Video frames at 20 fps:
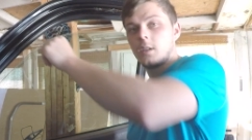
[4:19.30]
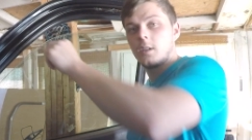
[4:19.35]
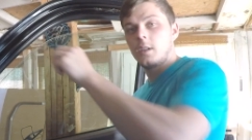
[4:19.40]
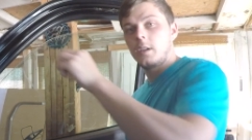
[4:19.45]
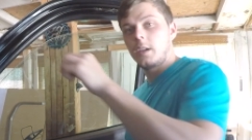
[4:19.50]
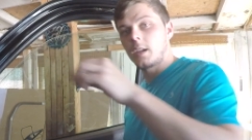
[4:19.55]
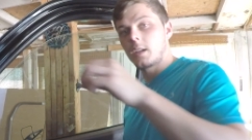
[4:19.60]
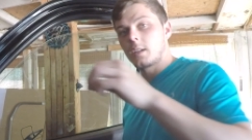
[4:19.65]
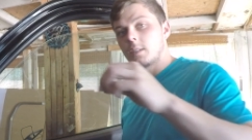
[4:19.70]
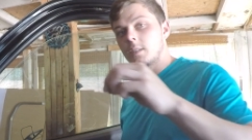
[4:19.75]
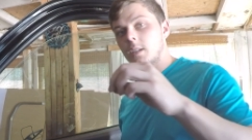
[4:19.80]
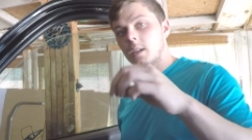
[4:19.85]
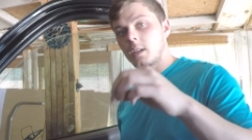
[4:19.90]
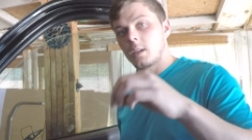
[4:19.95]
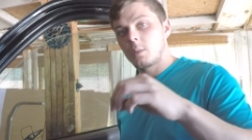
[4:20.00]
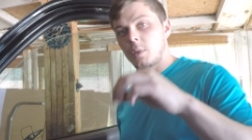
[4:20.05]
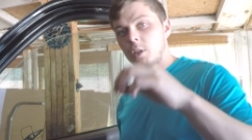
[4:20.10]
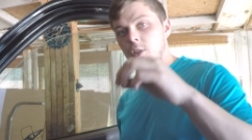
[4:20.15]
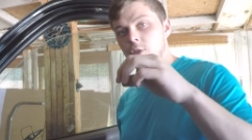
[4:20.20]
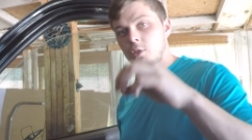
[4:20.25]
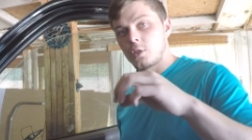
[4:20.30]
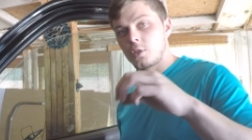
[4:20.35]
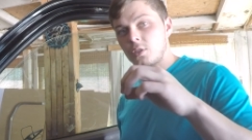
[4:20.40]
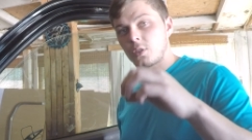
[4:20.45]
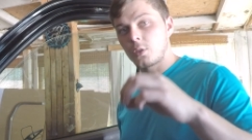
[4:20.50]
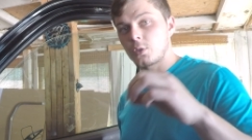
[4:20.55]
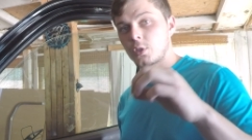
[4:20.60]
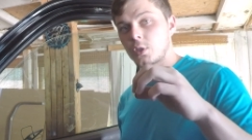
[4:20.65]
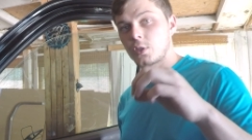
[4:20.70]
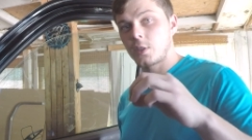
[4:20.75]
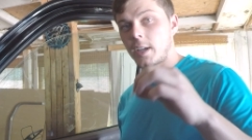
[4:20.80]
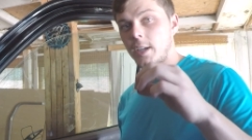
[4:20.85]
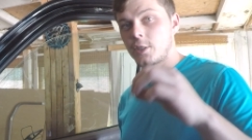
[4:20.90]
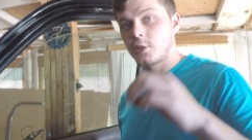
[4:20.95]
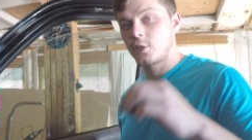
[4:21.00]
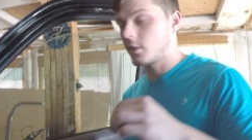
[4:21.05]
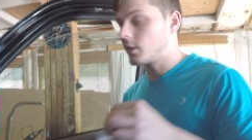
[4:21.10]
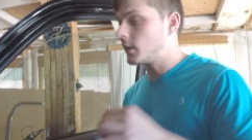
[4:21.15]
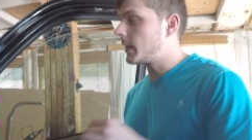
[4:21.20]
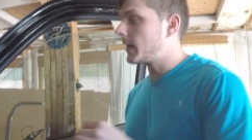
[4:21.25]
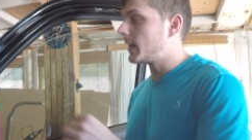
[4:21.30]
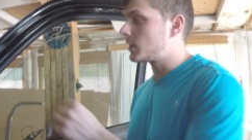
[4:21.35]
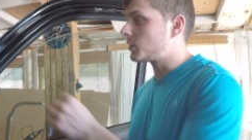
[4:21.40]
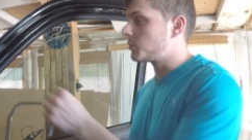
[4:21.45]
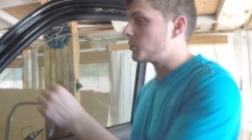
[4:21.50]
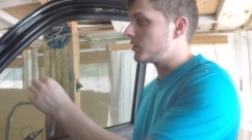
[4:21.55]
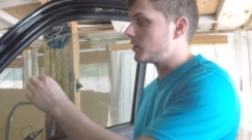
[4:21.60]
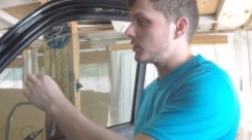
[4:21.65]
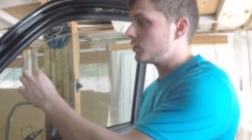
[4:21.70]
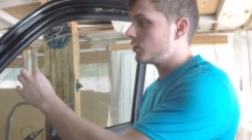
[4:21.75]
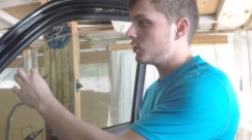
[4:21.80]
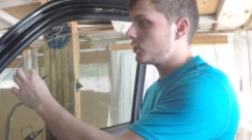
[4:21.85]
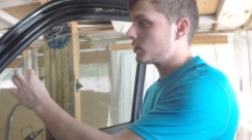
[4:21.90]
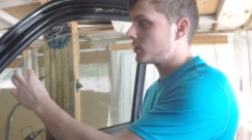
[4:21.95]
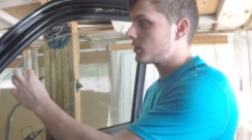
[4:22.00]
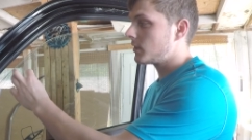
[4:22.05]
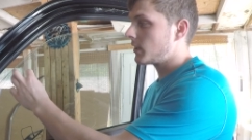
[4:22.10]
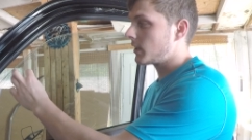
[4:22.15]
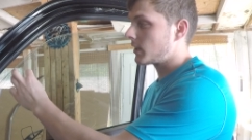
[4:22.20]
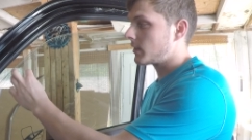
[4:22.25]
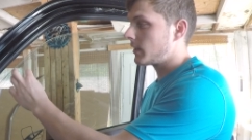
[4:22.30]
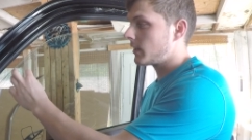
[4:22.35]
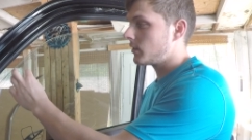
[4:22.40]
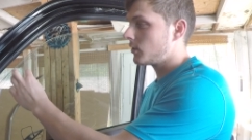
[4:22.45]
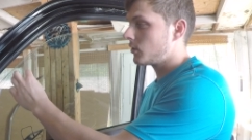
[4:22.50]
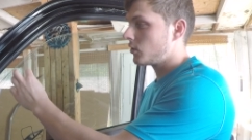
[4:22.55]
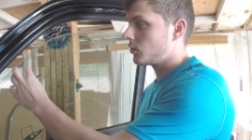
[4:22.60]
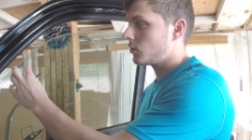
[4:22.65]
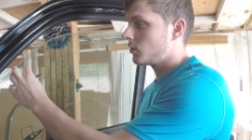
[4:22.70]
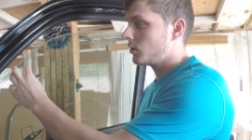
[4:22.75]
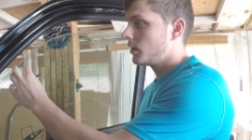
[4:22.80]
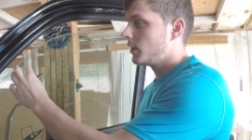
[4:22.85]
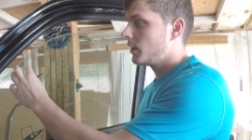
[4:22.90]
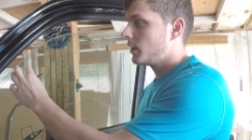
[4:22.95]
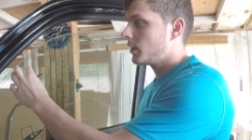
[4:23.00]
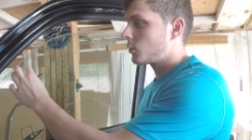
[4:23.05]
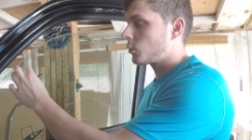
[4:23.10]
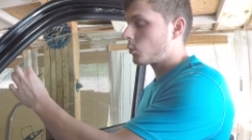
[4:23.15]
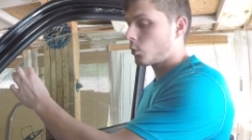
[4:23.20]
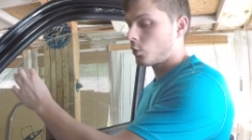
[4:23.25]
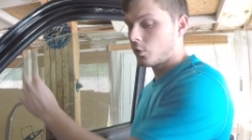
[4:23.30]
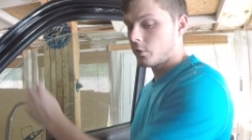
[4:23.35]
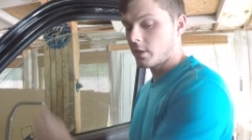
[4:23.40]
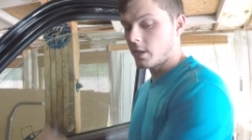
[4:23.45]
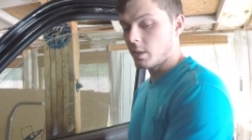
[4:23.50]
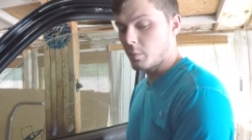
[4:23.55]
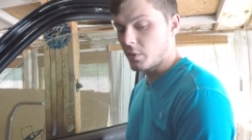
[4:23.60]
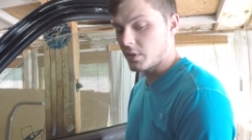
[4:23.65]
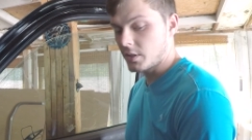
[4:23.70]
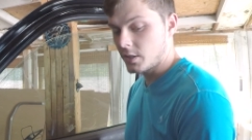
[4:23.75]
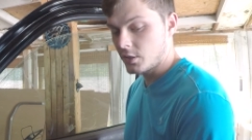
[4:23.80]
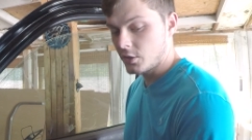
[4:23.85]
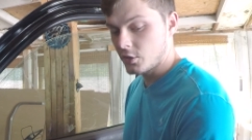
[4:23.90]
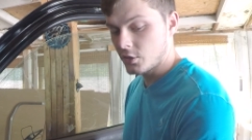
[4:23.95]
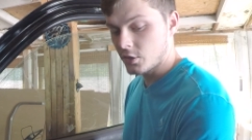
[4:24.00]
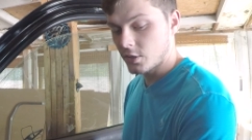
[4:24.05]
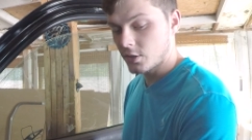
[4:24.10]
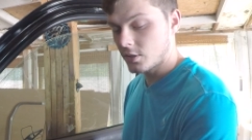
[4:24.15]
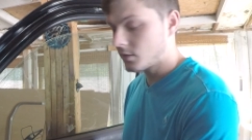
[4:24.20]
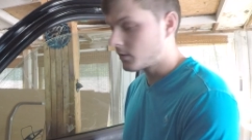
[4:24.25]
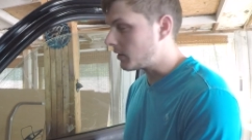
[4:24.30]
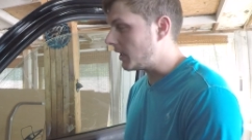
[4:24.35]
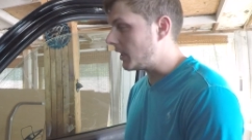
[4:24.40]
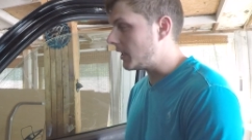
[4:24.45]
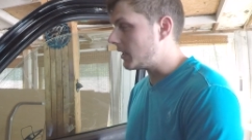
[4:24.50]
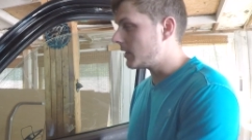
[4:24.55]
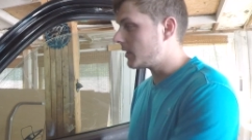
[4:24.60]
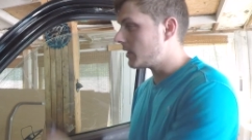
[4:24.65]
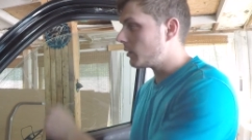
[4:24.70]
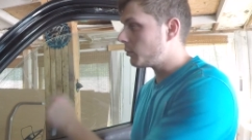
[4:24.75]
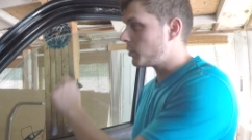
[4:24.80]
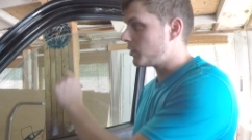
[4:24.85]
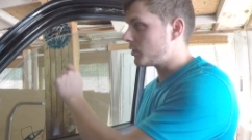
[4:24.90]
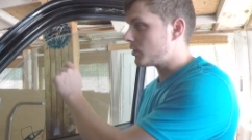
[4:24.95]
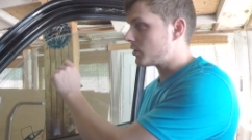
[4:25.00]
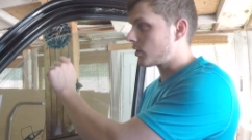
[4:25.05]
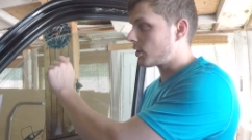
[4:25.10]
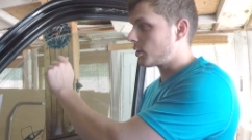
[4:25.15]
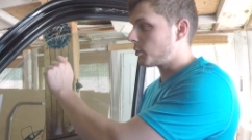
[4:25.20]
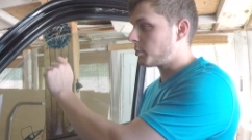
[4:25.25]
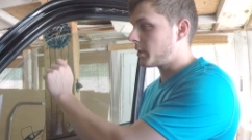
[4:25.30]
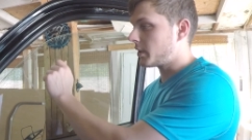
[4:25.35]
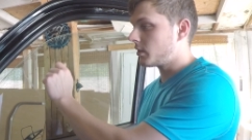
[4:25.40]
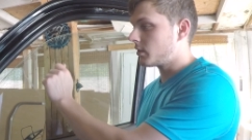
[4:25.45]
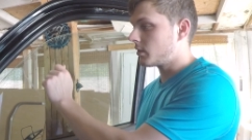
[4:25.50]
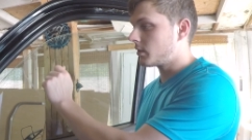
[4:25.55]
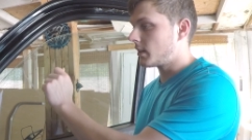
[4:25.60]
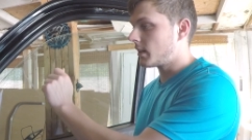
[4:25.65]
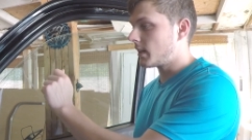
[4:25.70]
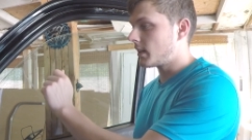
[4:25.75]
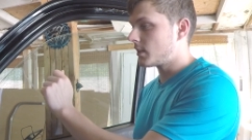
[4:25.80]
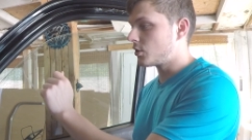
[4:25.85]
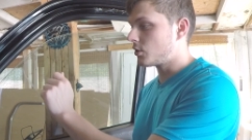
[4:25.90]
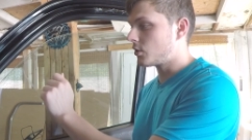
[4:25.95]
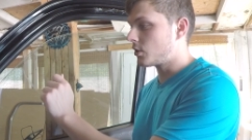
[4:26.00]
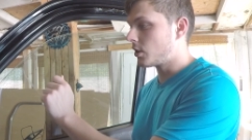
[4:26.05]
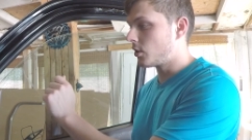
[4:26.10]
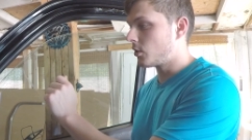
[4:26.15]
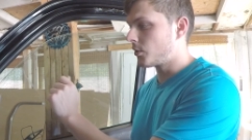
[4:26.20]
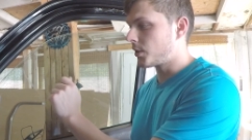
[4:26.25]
and make sure you don't scratch your glass. But then you just nick that little corner up, and then you just heat it up and start peeling it as you go.